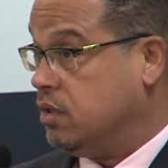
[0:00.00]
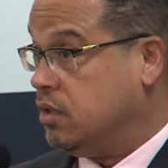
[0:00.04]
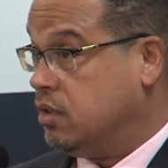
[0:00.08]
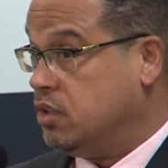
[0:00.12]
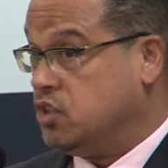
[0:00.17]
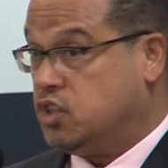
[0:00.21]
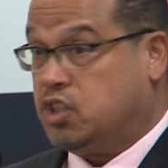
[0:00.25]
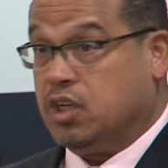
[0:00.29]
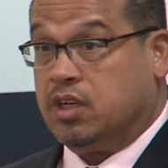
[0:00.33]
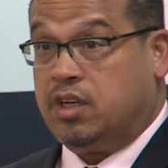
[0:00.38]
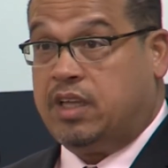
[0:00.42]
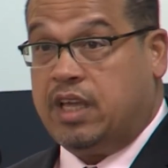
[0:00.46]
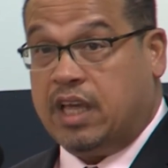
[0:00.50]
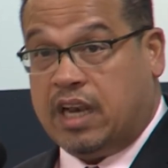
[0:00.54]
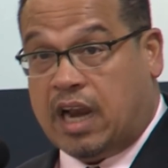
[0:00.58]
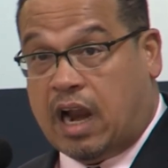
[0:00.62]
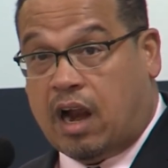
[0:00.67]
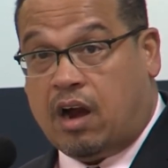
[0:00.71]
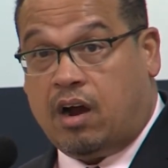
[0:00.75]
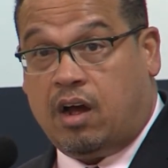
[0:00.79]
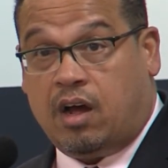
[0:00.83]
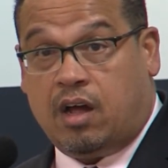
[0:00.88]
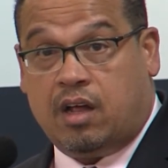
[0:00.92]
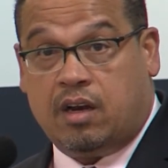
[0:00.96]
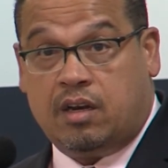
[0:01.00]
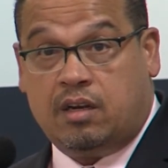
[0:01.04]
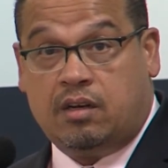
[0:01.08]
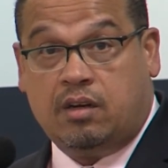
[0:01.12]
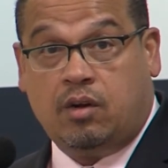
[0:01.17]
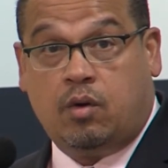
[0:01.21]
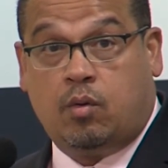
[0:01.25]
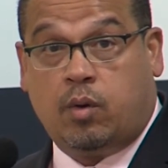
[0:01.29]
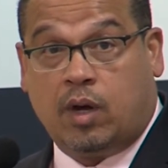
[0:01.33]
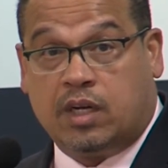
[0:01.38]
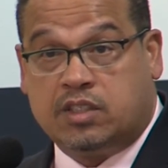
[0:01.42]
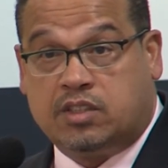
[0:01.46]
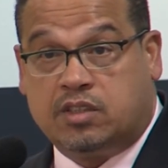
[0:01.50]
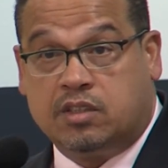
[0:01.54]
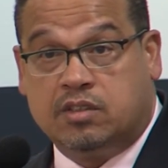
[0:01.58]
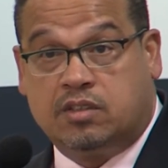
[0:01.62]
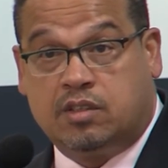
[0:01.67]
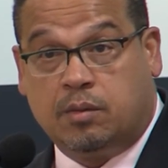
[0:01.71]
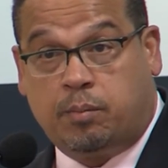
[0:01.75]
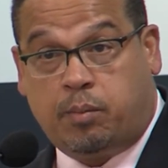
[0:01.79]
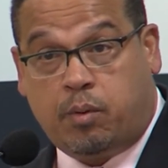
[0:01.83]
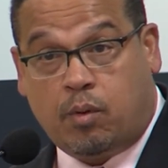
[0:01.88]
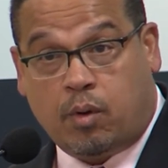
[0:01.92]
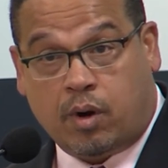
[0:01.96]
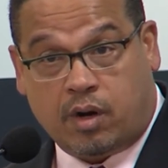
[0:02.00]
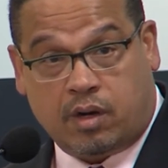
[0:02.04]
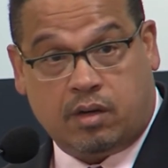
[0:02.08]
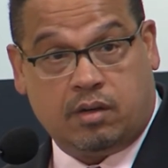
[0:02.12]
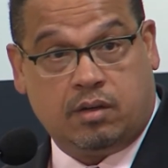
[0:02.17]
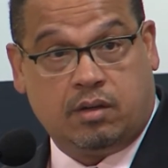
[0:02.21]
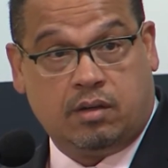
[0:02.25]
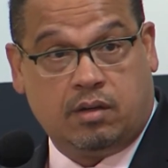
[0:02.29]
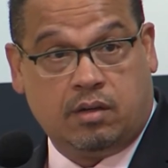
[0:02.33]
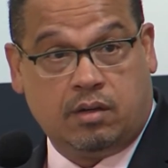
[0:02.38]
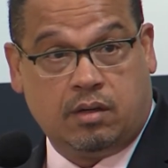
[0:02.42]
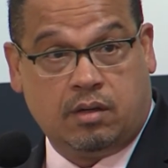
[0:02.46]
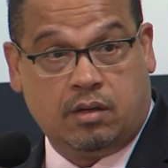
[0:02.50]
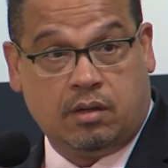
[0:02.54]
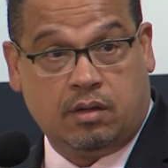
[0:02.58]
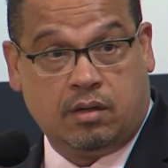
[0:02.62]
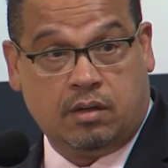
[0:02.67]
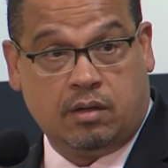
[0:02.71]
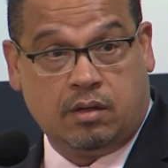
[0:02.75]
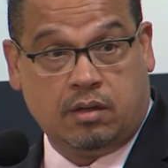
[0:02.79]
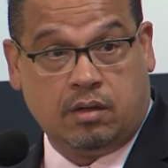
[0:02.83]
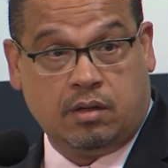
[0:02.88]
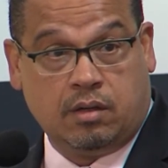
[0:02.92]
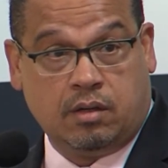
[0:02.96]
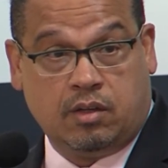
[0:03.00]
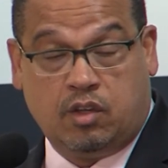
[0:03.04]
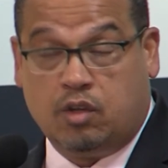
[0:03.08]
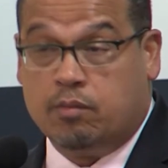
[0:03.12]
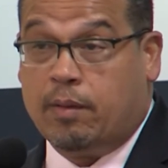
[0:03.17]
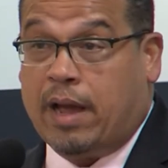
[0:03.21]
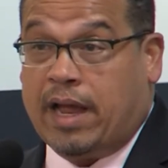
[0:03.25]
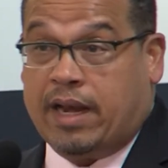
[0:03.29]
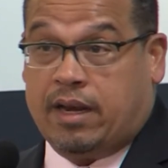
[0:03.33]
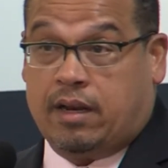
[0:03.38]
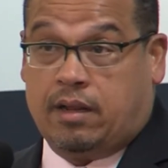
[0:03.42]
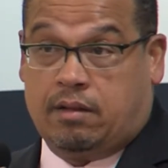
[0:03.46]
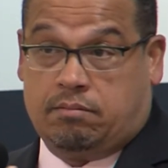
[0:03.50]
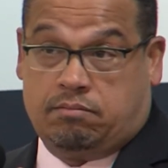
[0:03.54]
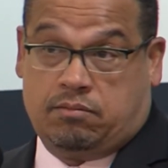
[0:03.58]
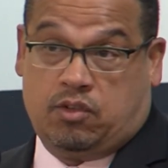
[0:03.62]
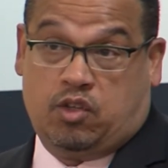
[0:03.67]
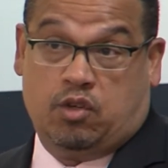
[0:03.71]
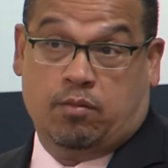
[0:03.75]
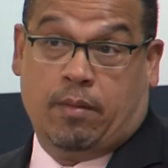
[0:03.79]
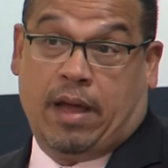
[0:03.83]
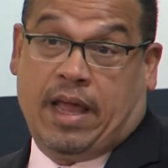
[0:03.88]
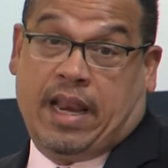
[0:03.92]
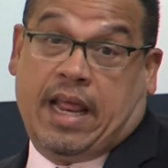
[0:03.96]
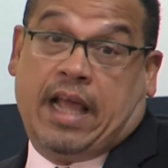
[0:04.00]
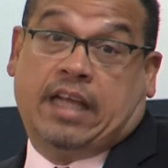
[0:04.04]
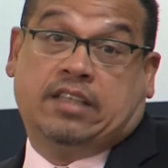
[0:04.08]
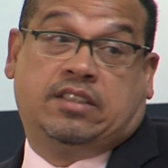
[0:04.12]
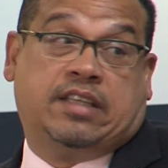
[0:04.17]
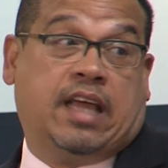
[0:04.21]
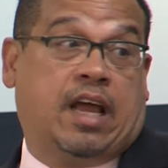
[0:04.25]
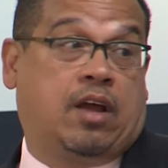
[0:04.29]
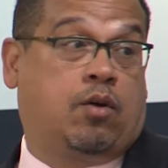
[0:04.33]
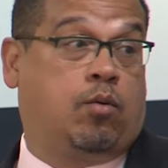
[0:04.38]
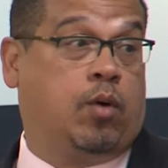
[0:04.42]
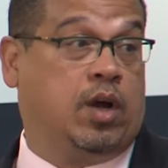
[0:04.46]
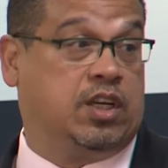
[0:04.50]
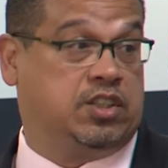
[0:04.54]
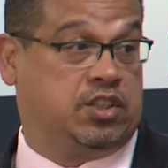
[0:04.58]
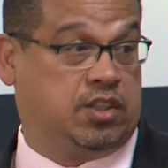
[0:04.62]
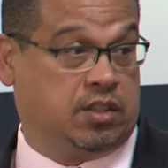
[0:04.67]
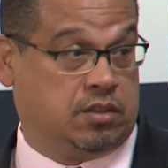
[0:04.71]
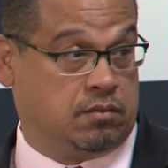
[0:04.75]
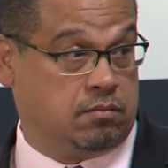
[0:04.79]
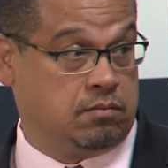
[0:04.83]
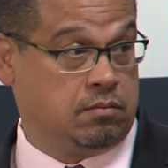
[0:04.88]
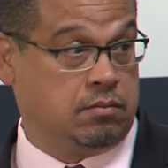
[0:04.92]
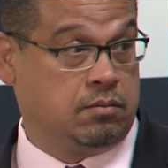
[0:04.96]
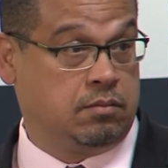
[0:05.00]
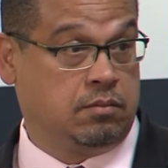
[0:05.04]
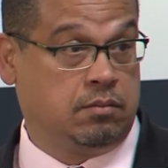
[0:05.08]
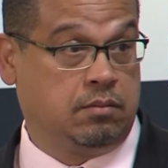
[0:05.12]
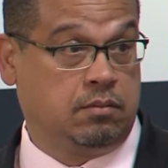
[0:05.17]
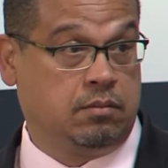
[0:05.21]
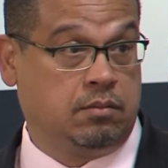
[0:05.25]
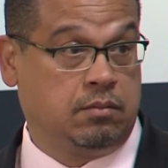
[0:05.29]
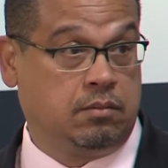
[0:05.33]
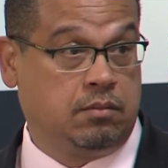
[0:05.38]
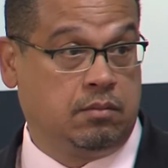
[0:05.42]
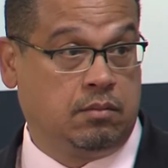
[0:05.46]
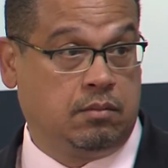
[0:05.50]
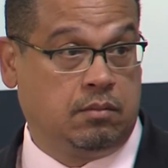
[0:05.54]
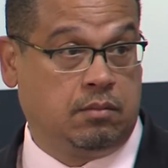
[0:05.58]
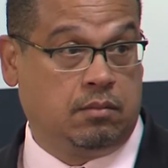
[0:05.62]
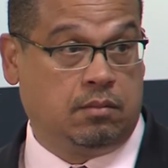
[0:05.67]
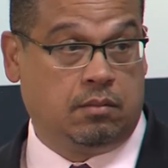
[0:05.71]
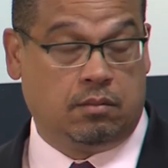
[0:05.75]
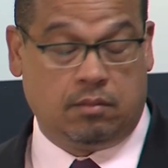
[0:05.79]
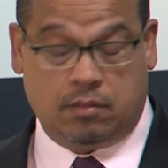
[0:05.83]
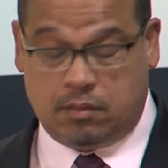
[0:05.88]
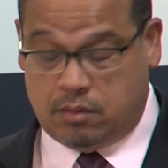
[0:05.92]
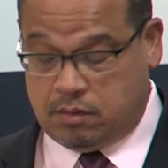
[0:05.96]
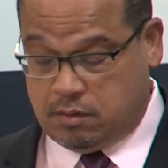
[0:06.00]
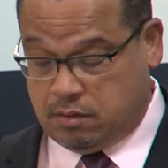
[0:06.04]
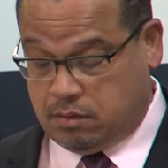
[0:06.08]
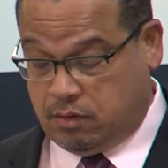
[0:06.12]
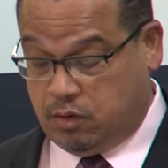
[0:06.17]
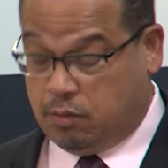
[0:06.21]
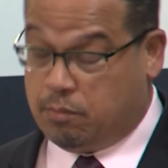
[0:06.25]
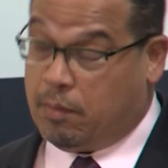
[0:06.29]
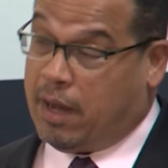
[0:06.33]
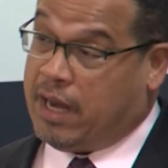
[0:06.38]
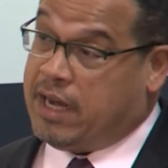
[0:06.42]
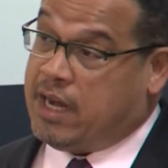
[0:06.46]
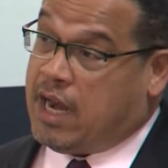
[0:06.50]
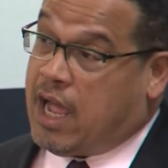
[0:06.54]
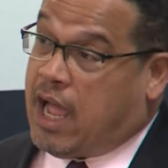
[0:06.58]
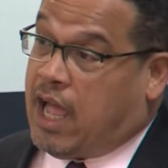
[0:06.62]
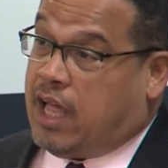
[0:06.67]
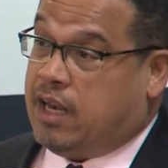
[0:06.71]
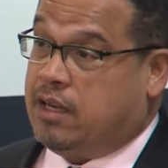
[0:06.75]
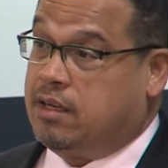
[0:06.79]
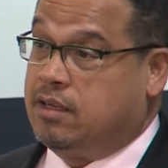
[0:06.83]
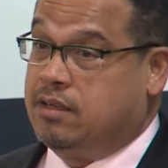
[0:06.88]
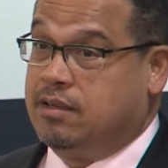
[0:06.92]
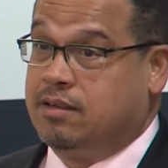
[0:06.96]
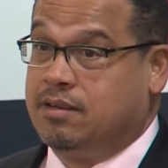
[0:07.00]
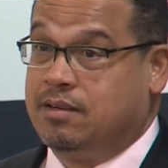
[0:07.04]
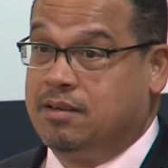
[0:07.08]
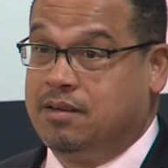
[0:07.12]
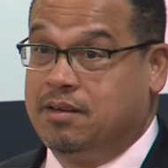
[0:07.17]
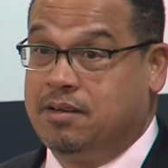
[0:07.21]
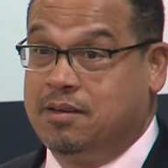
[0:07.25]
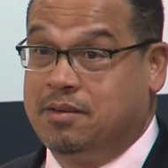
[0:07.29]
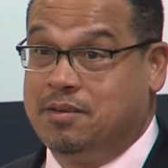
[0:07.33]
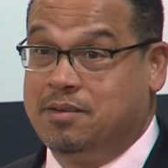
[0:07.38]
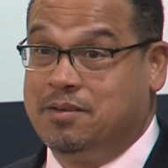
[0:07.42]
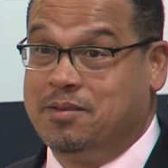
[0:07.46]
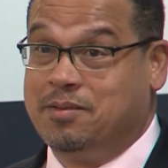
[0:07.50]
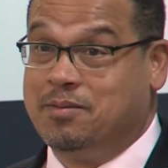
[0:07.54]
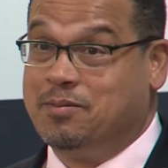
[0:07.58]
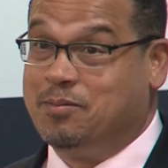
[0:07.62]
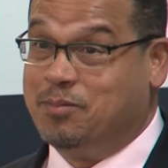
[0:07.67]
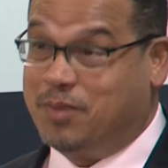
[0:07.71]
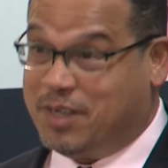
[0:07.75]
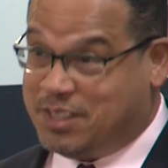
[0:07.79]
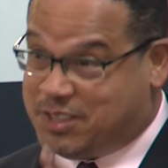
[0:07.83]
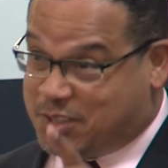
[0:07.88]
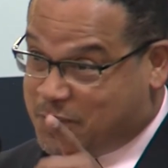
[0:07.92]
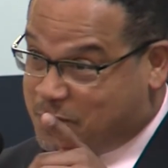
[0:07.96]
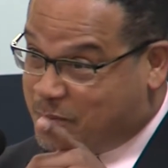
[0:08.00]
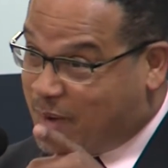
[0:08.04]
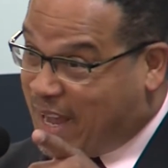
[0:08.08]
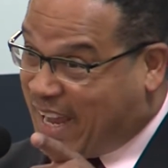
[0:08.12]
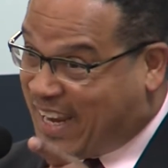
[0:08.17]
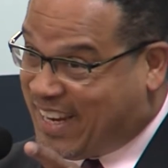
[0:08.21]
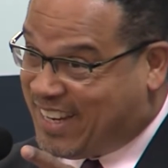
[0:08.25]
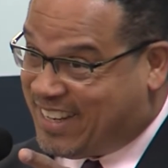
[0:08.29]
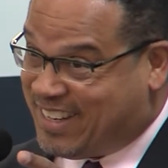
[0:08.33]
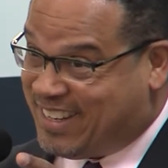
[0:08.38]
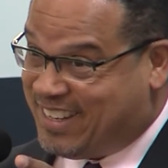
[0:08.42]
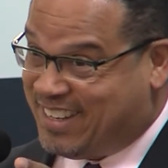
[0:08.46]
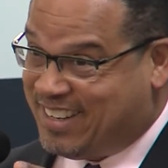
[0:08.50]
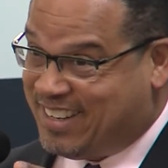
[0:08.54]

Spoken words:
should get our unquestioned support. You might ask that question. You might not, but you might.